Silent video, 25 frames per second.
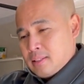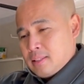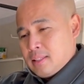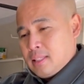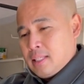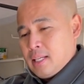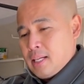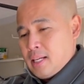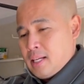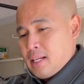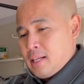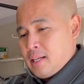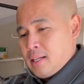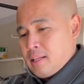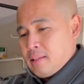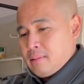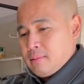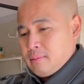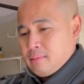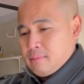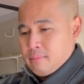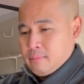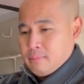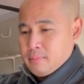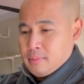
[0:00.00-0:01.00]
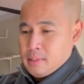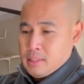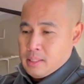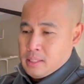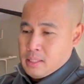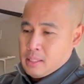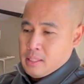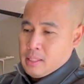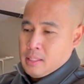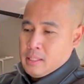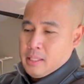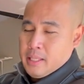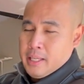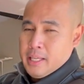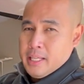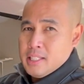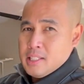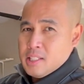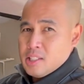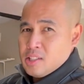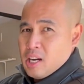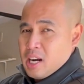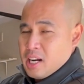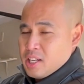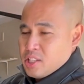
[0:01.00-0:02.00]
the
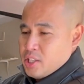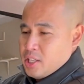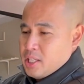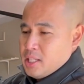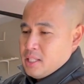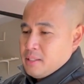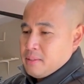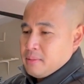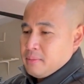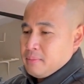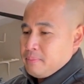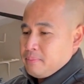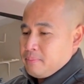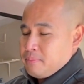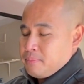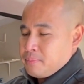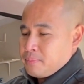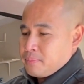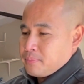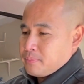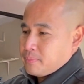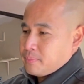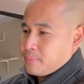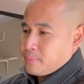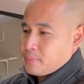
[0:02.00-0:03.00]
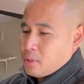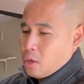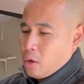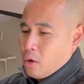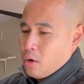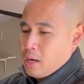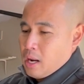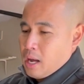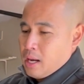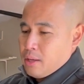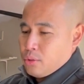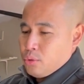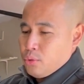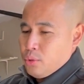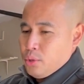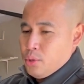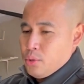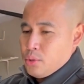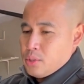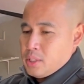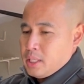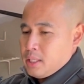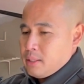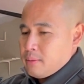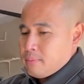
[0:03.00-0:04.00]
instruction on how to
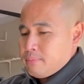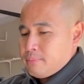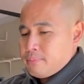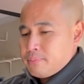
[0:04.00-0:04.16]
use it.